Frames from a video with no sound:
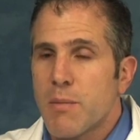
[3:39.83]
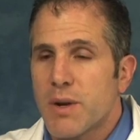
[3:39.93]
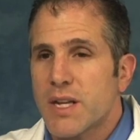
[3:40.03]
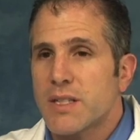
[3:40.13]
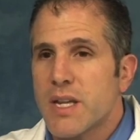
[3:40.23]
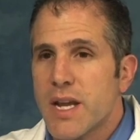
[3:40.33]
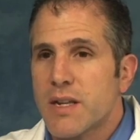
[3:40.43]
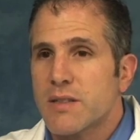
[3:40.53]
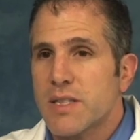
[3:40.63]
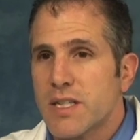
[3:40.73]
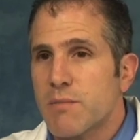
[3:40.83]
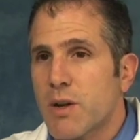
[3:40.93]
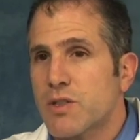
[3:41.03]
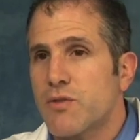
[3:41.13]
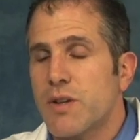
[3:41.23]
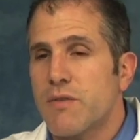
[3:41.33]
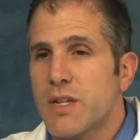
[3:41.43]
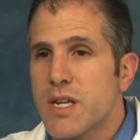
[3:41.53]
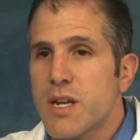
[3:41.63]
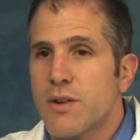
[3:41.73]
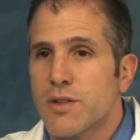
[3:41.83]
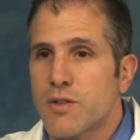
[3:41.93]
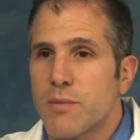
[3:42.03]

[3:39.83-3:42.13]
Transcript: but it can take 6 months or even a year to